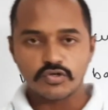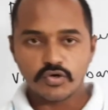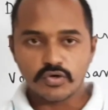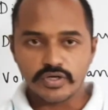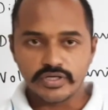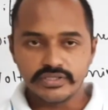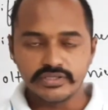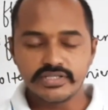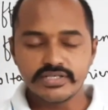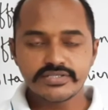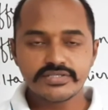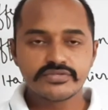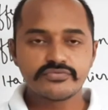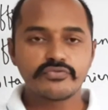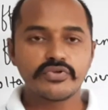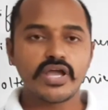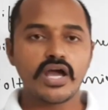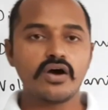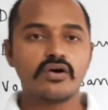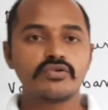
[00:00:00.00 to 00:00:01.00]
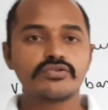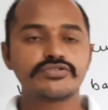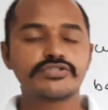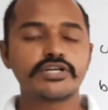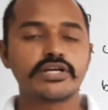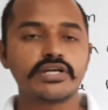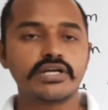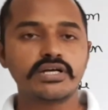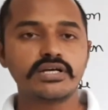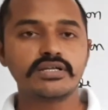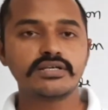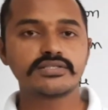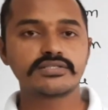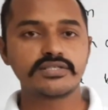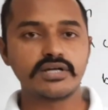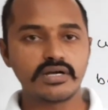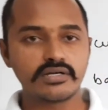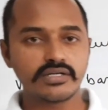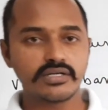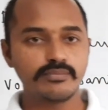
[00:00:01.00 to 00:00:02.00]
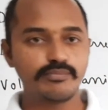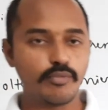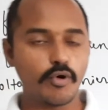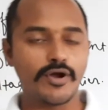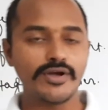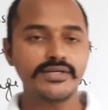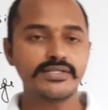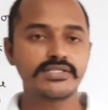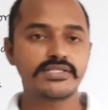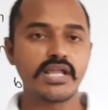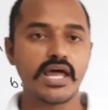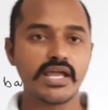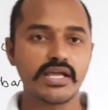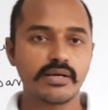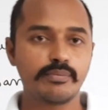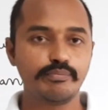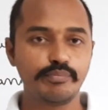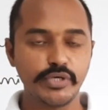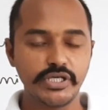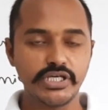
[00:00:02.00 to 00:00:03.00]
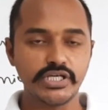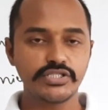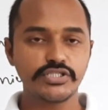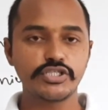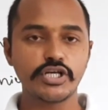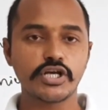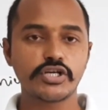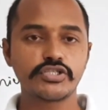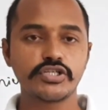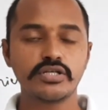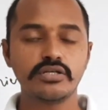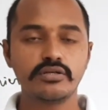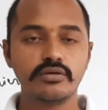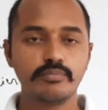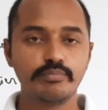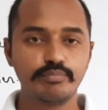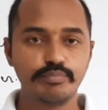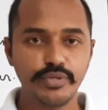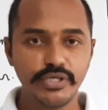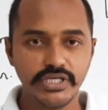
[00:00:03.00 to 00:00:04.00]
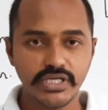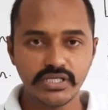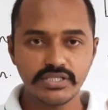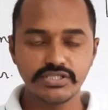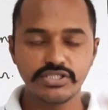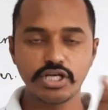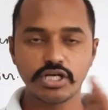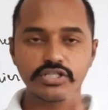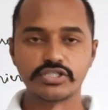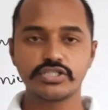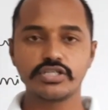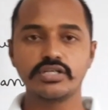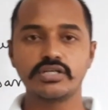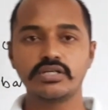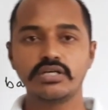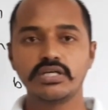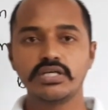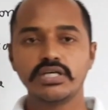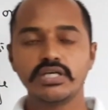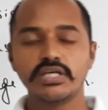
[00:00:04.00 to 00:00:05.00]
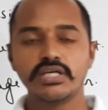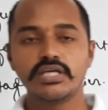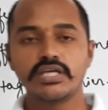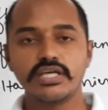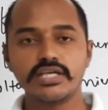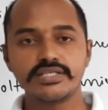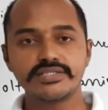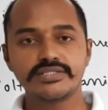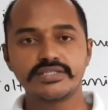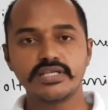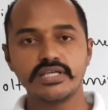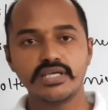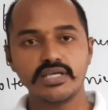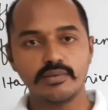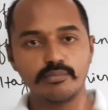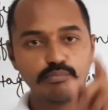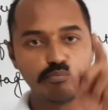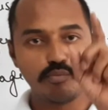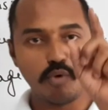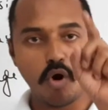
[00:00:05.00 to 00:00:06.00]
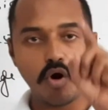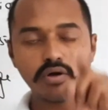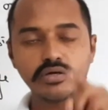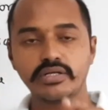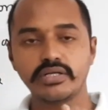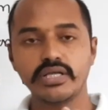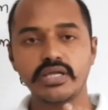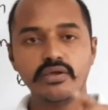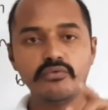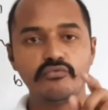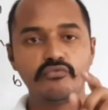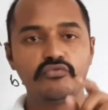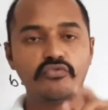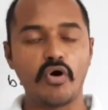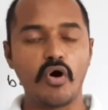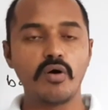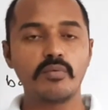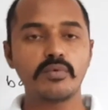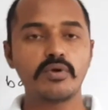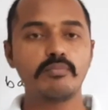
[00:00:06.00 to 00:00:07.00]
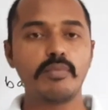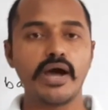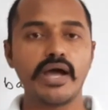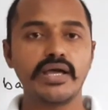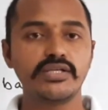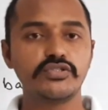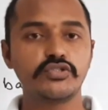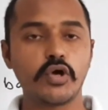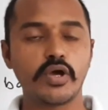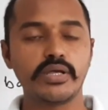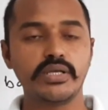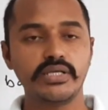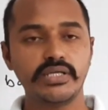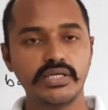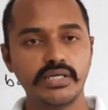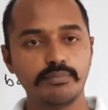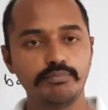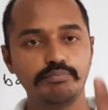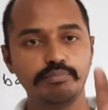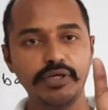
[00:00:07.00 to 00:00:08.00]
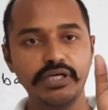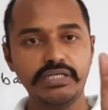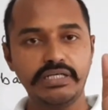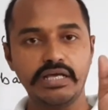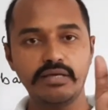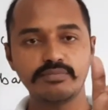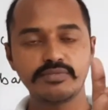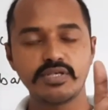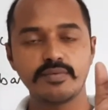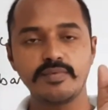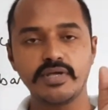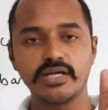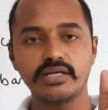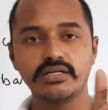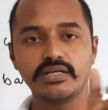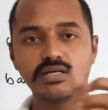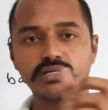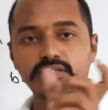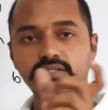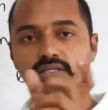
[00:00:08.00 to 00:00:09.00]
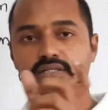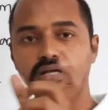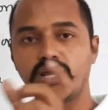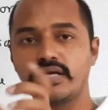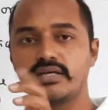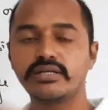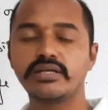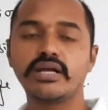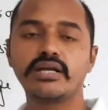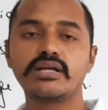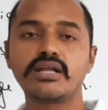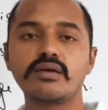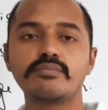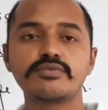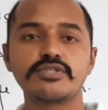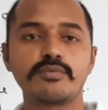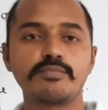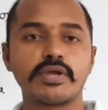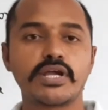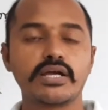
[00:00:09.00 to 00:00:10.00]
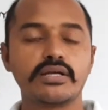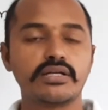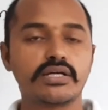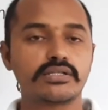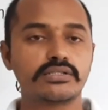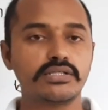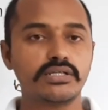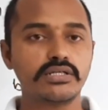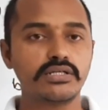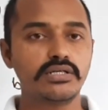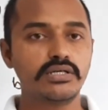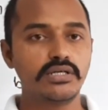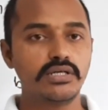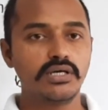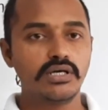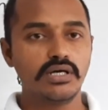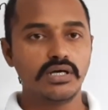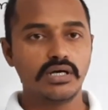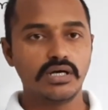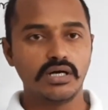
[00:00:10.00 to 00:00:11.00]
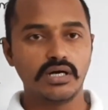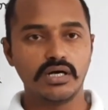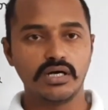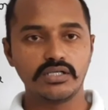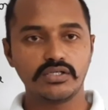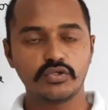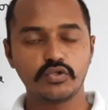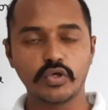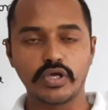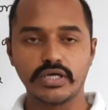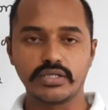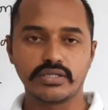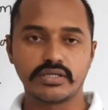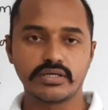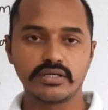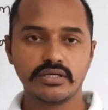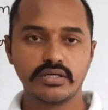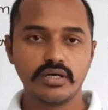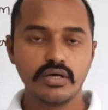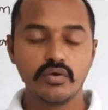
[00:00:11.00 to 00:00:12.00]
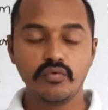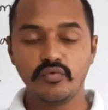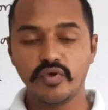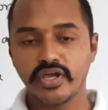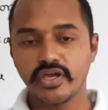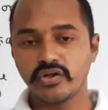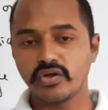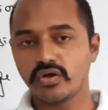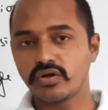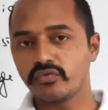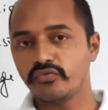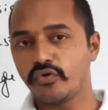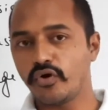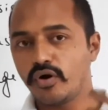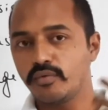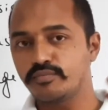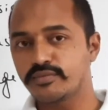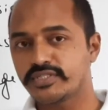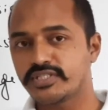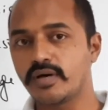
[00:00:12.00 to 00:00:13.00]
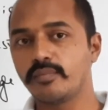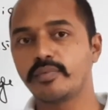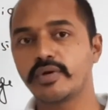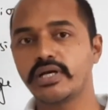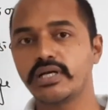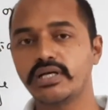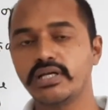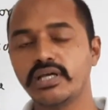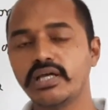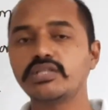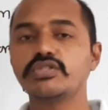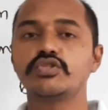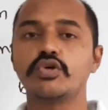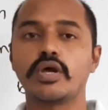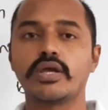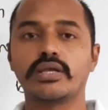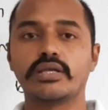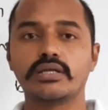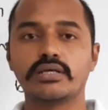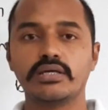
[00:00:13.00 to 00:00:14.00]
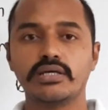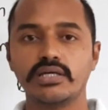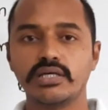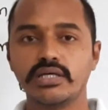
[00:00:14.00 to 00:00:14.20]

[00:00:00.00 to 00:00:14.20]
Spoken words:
in this we have studied certain points like PN junction. PN junction is the boundary formed by joining P-type semiconductor and N-type semiconductor together. We cannot form separately and join.